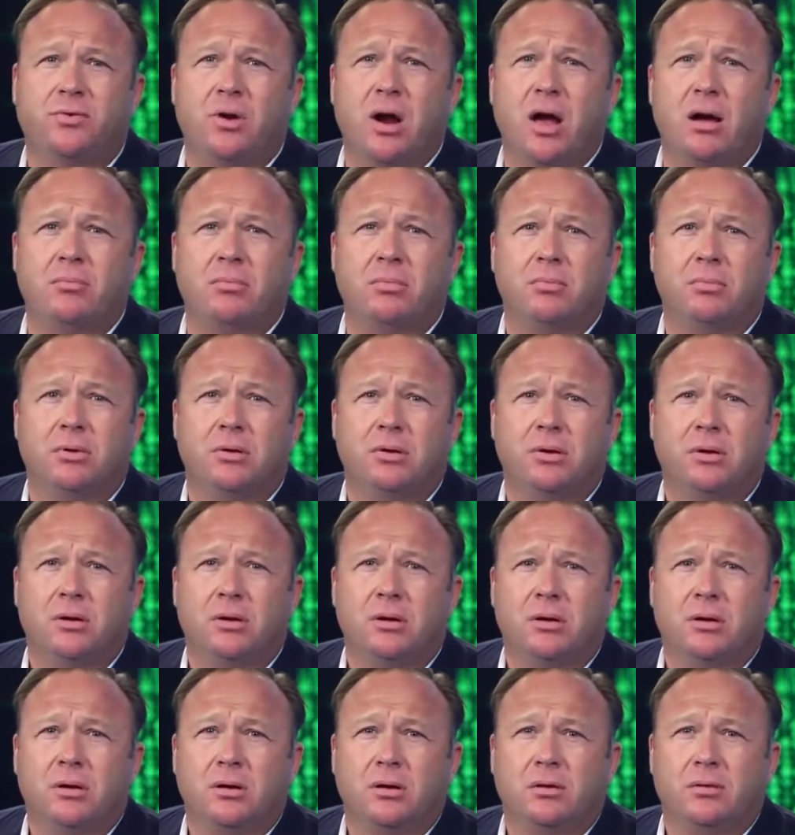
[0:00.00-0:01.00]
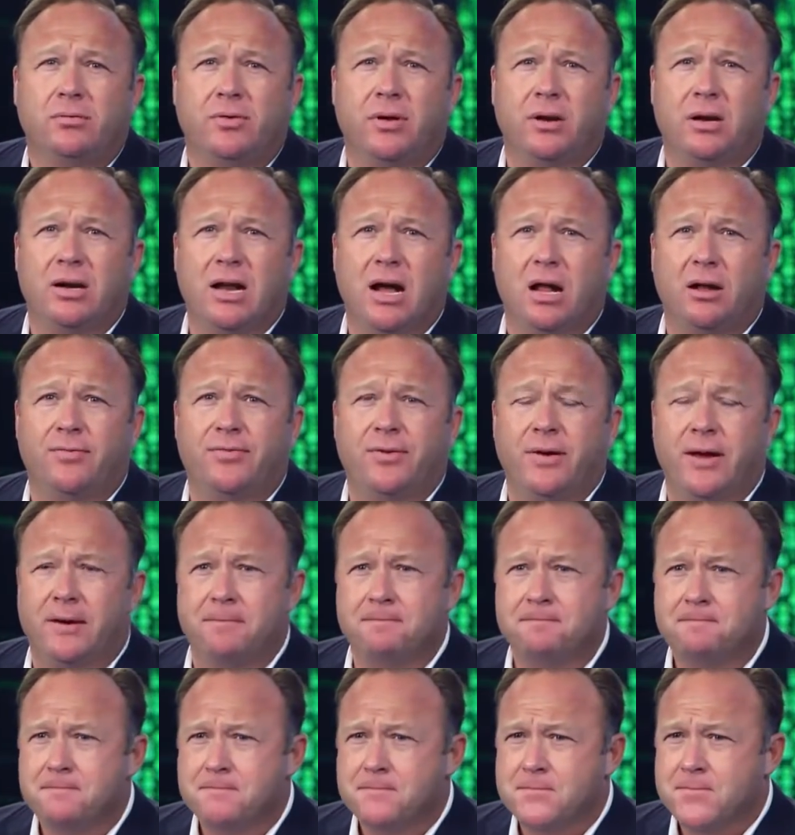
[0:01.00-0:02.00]
from
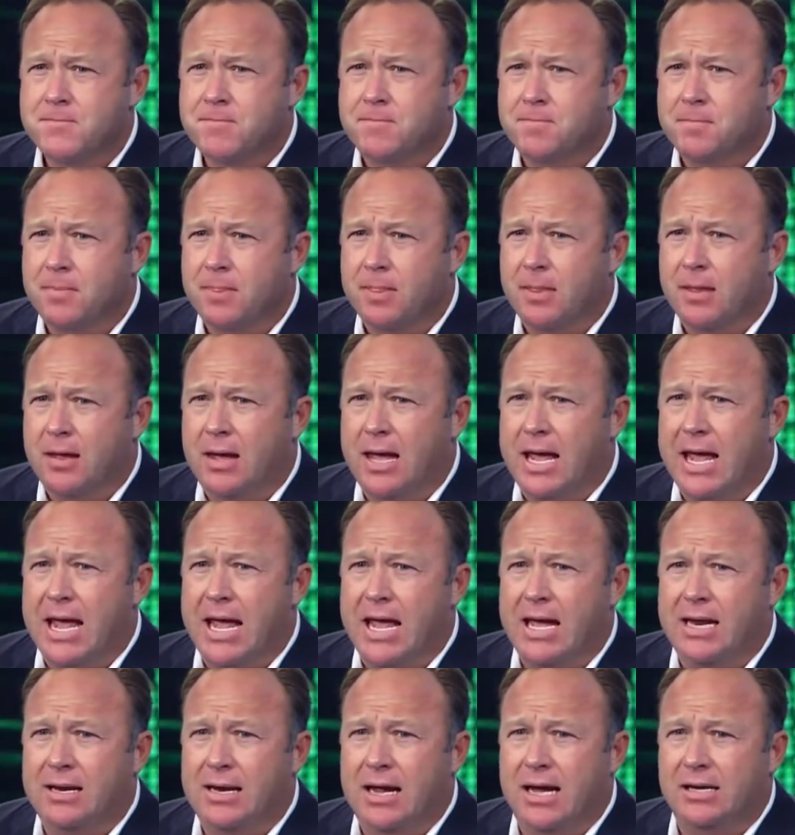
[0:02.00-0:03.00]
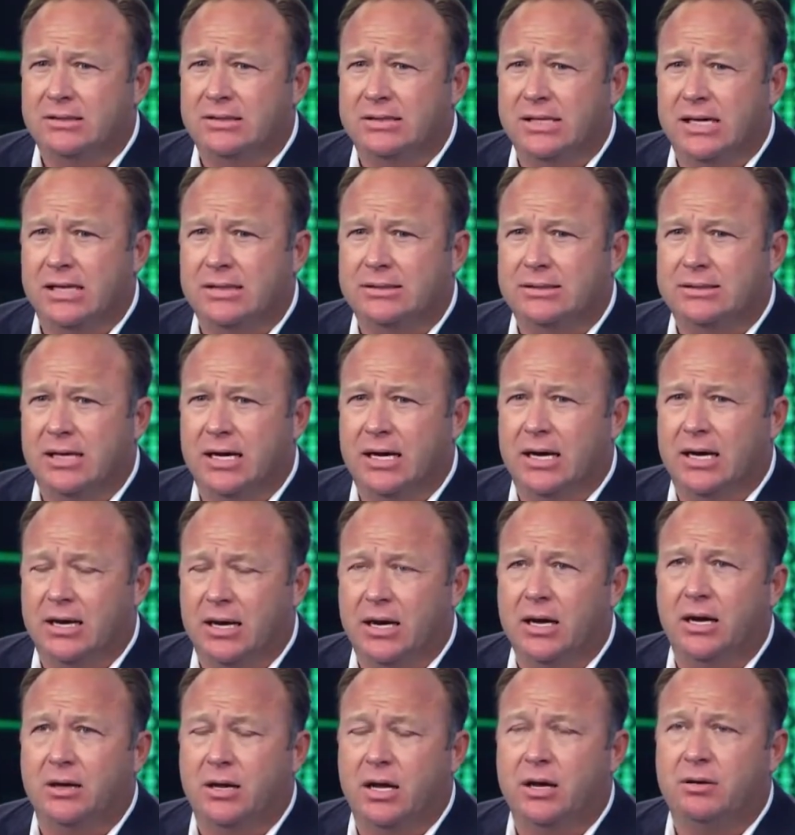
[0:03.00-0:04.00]
Philadelphia. And I said,
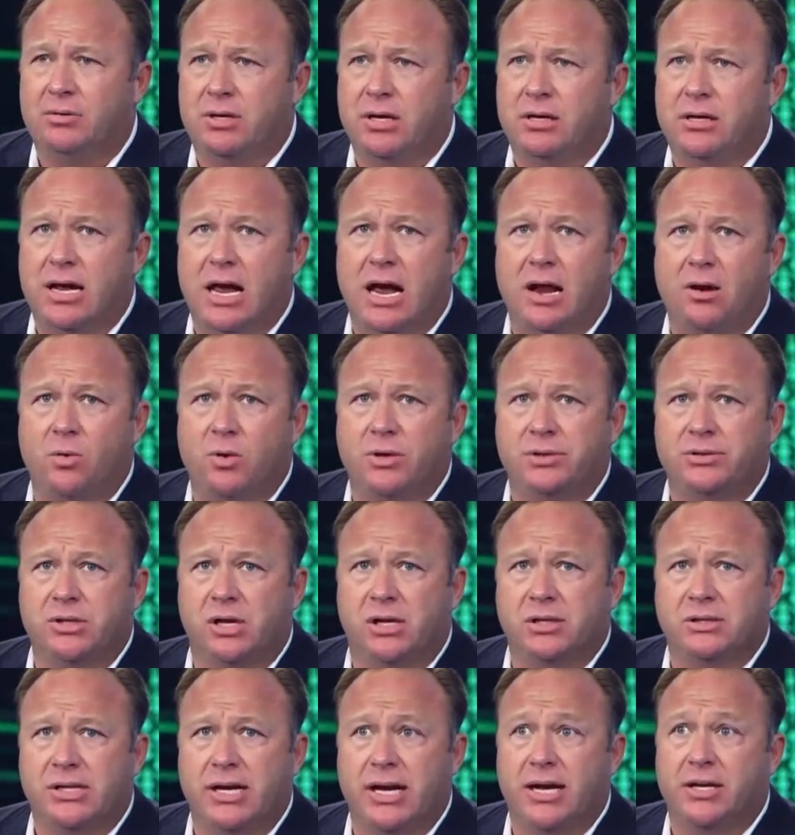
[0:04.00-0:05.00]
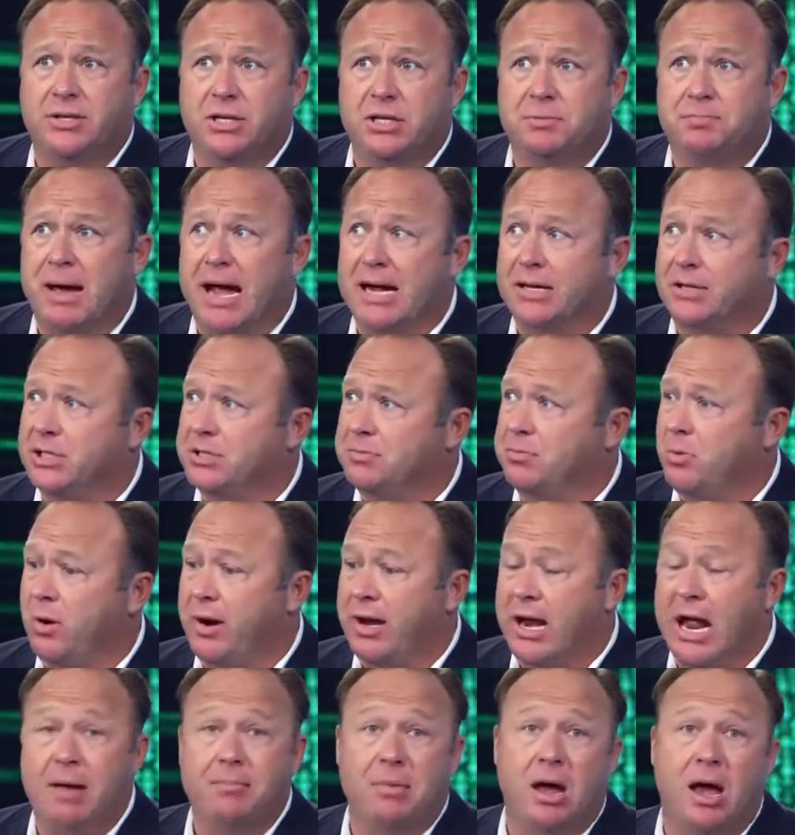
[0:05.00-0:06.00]
he said, yeah, he went and saw his kids. He's back this
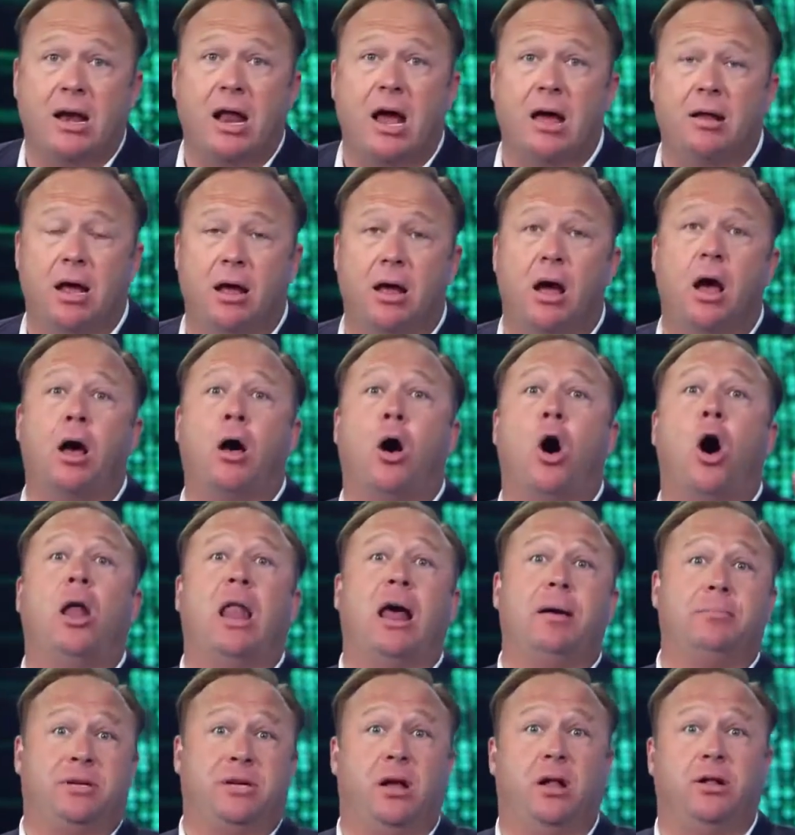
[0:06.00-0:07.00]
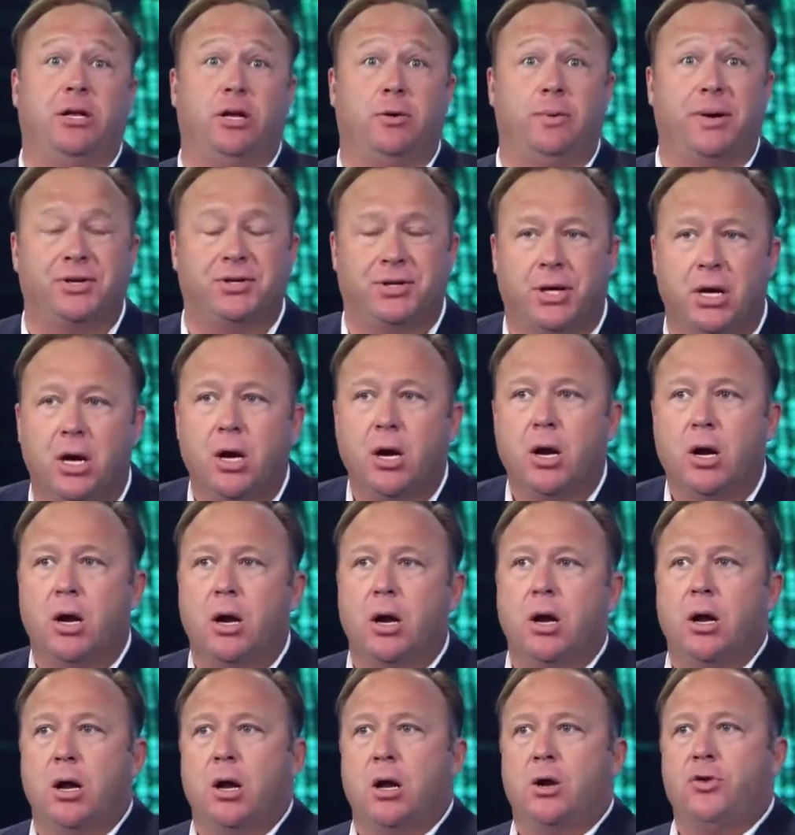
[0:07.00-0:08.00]
morning. All I'm telling you is,
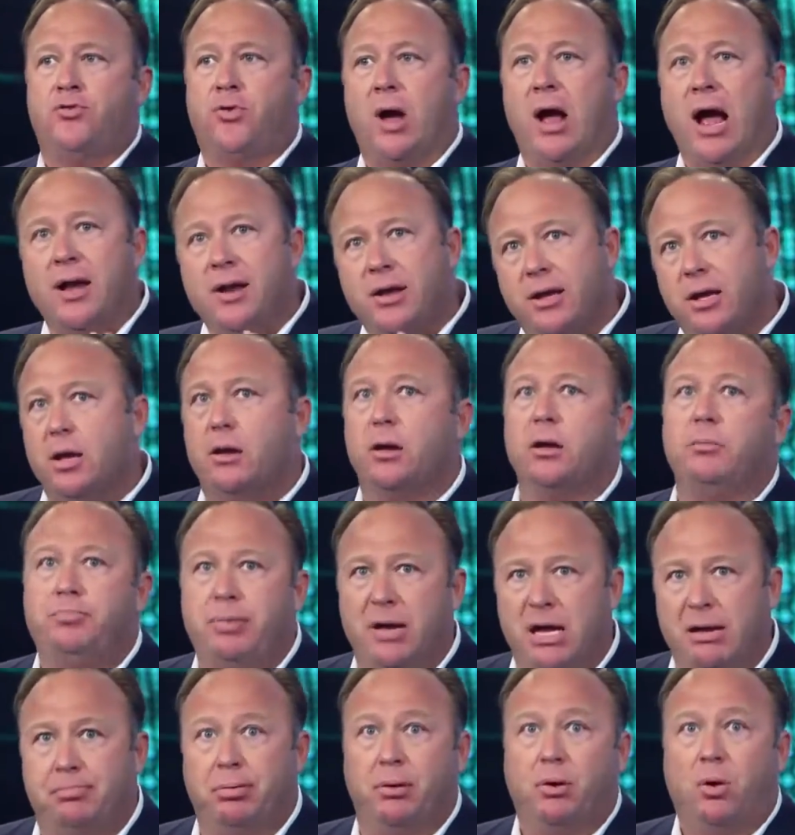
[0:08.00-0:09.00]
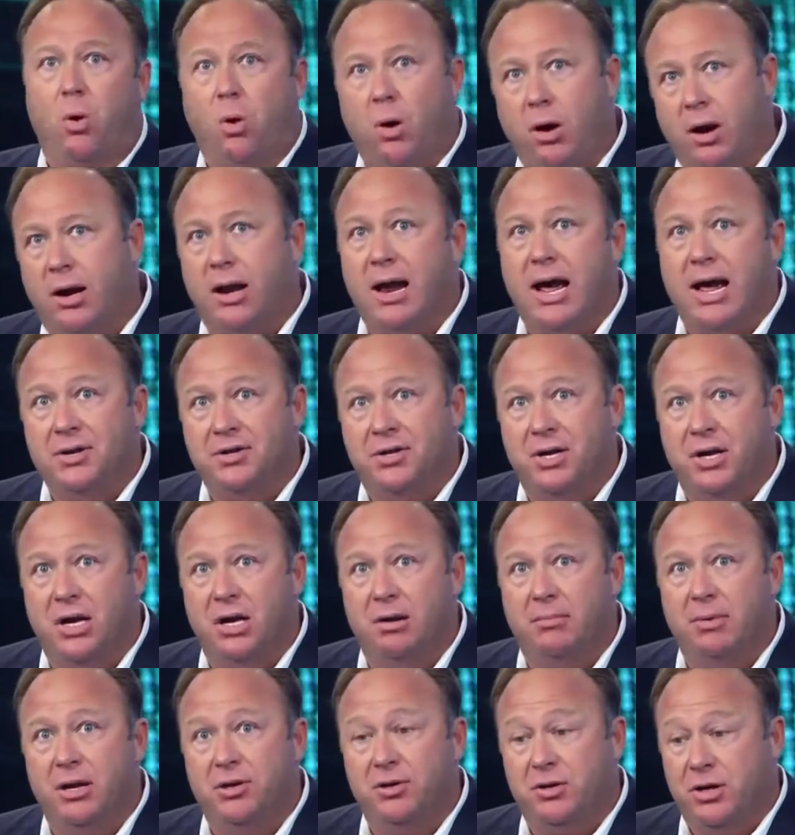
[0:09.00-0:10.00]
trying to get good people,
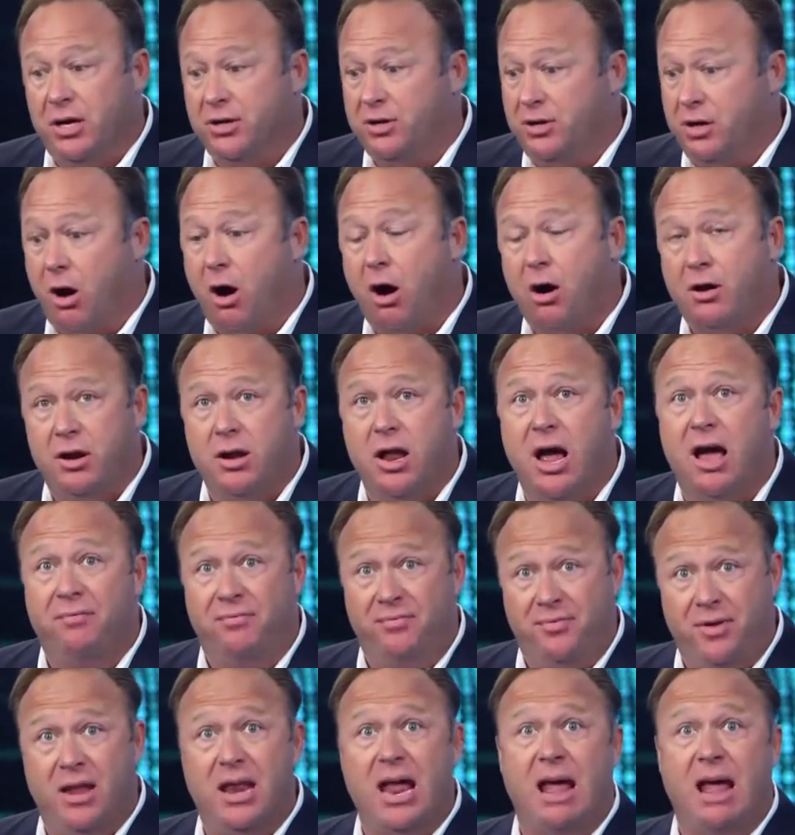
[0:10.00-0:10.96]
organizing them is hard enough.